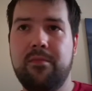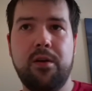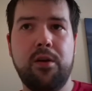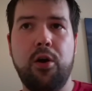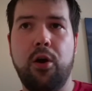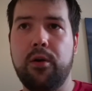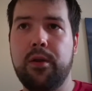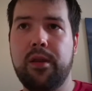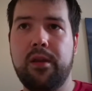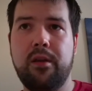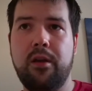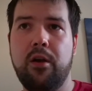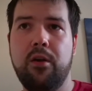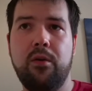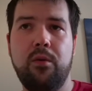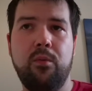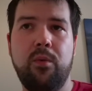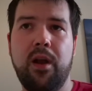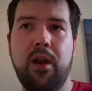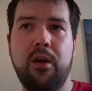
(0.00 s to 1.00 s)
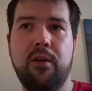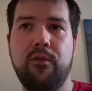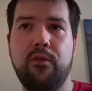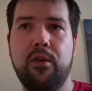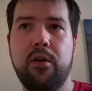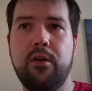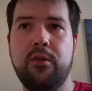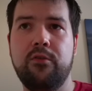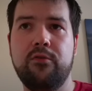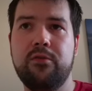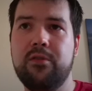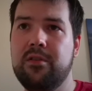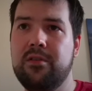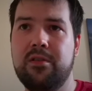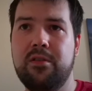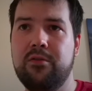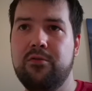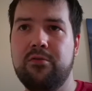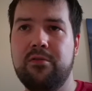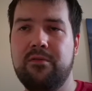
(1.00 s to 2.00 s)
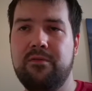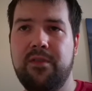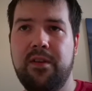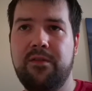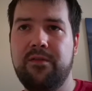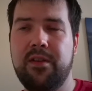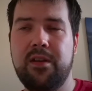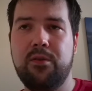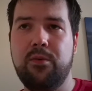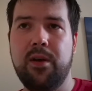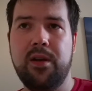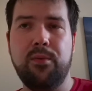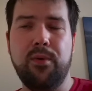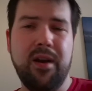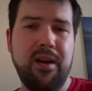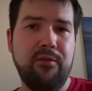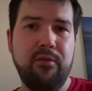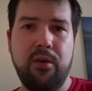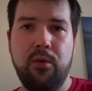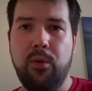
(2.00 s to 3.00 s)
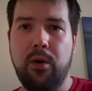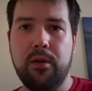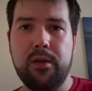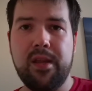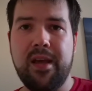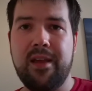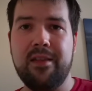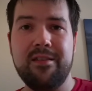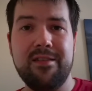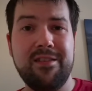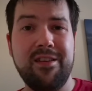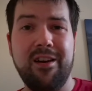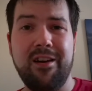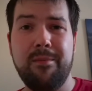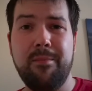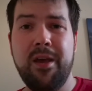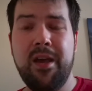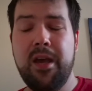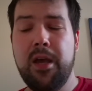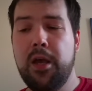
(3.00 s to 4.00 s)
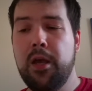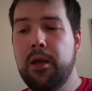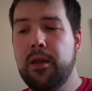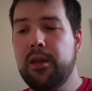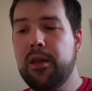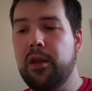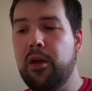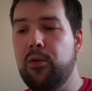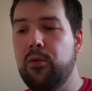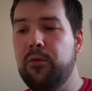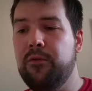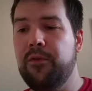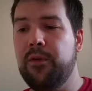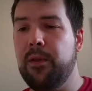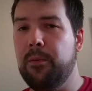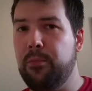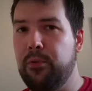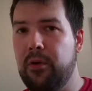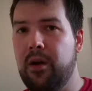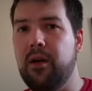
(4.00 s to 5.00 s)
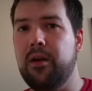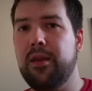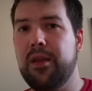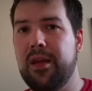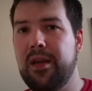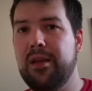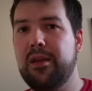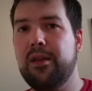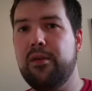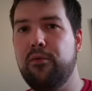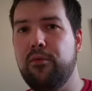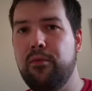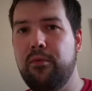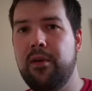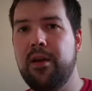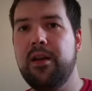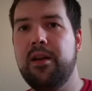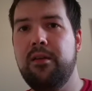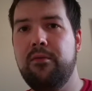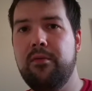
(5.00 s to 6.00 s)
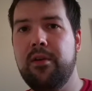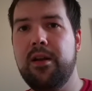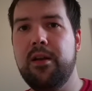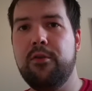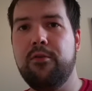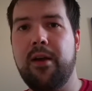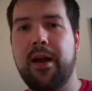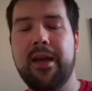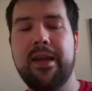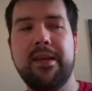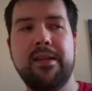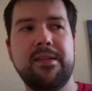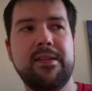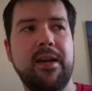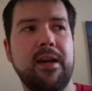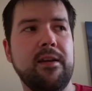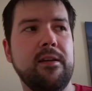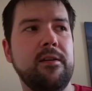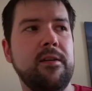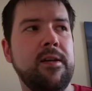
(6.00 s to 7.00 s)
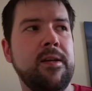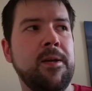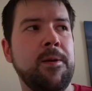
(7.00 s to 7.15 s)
cost well over 150 quid, whatever it was at the time. So for the price, it's a really, really cracking tank.